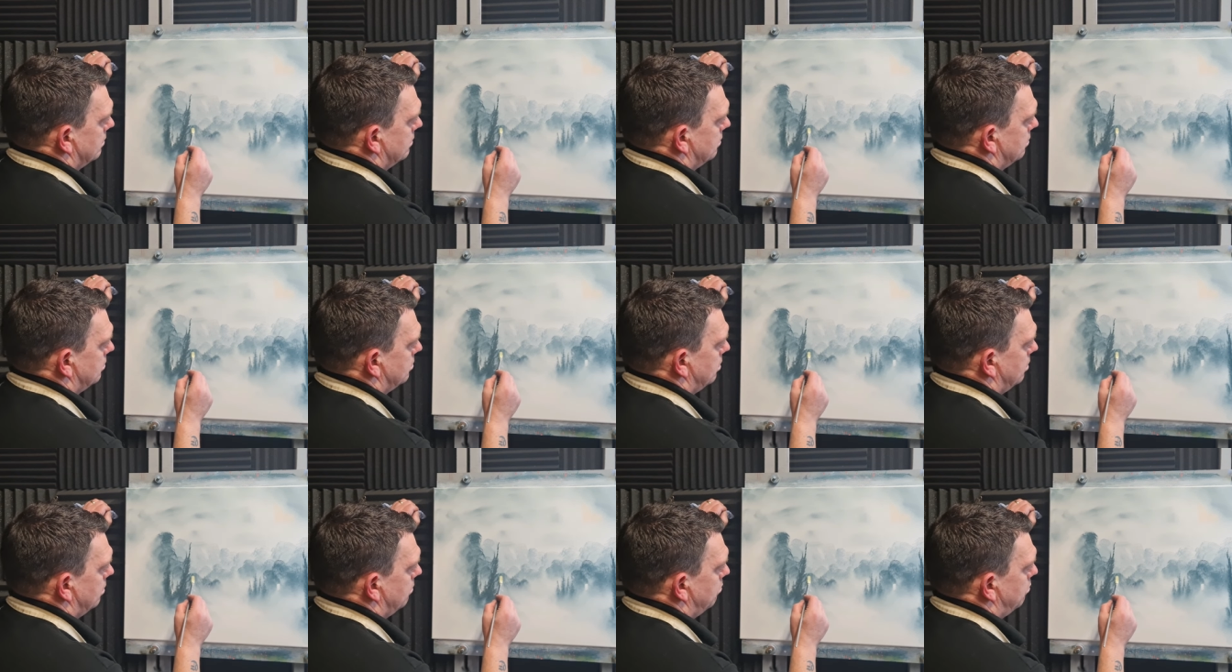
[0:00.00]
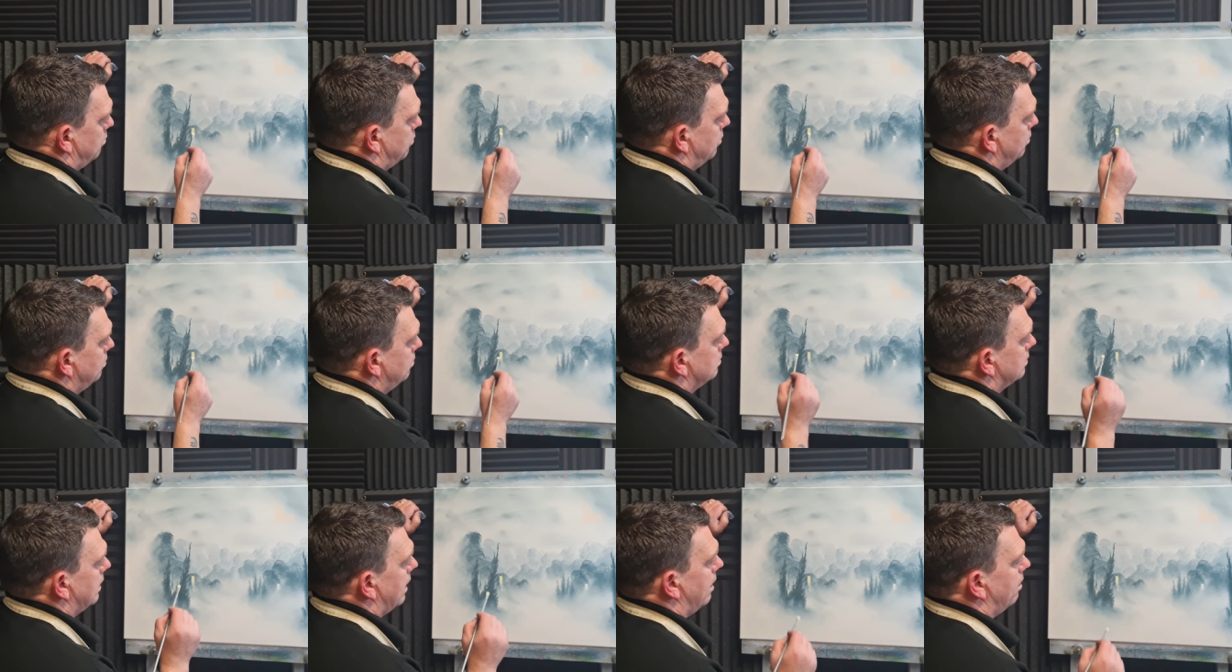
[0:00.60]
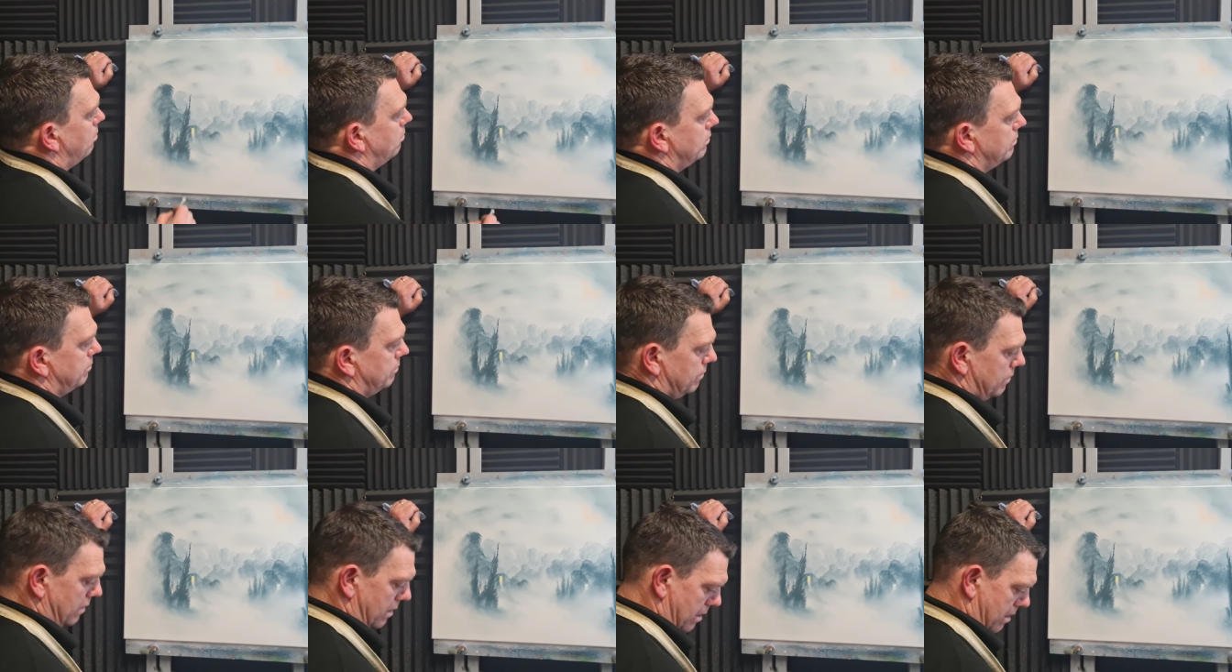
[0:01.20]
Touch on and pull down,
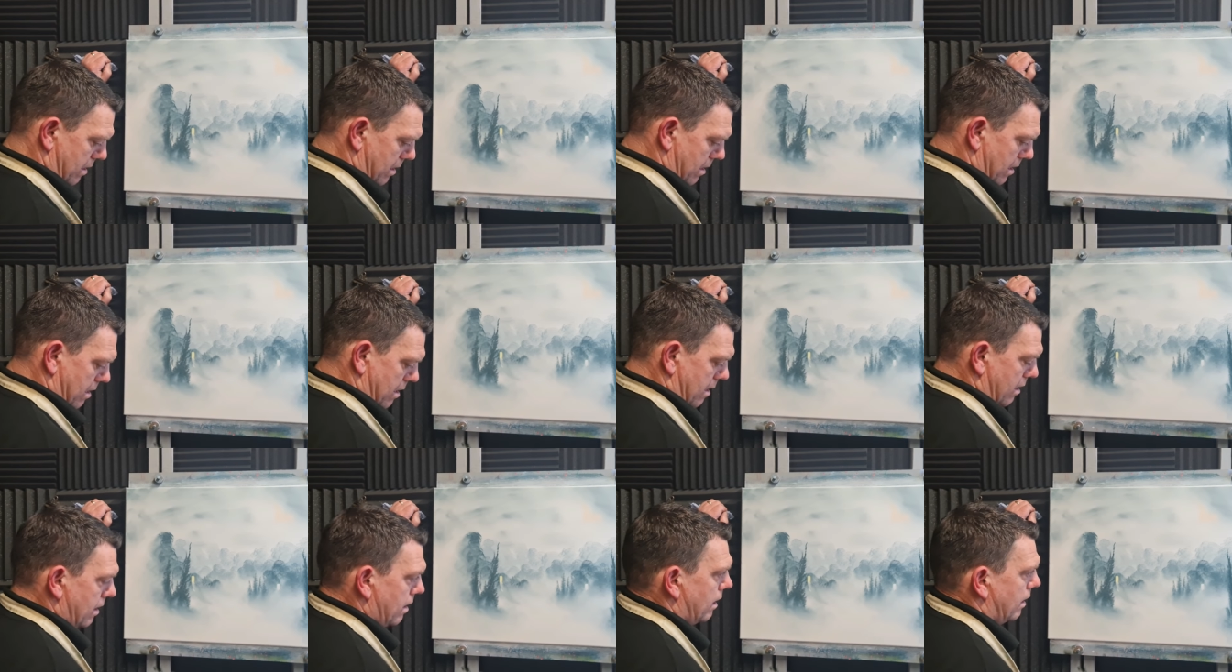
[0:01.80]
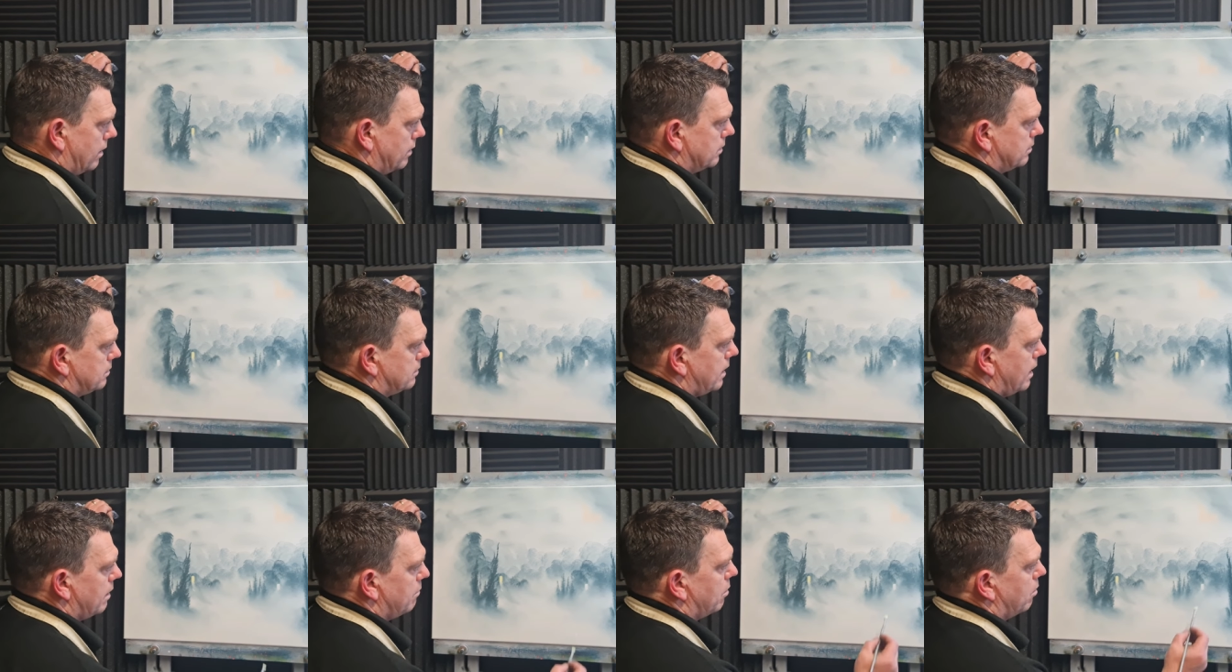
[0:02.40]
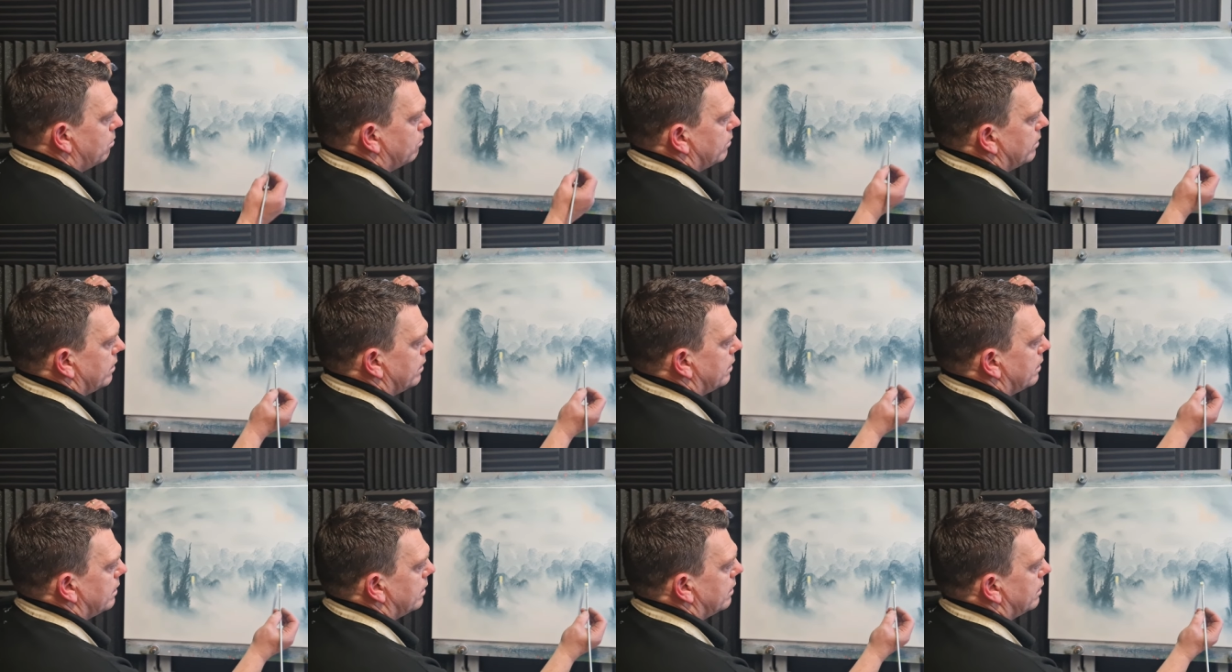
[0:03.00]
and same over
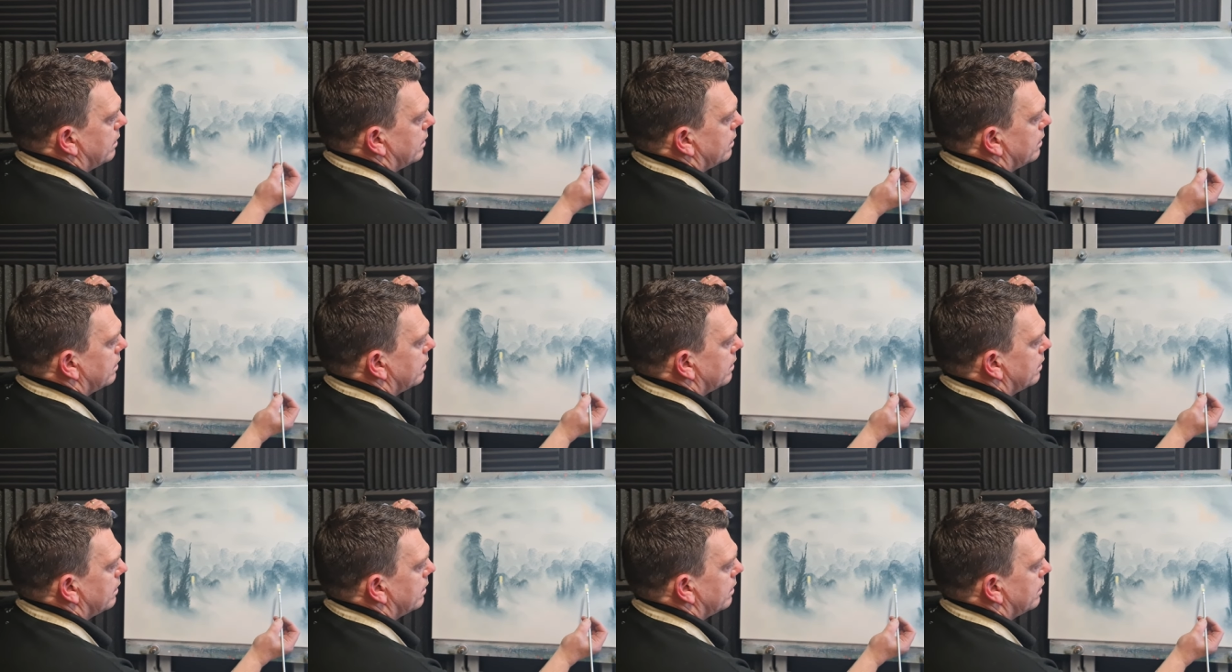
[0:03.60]
here,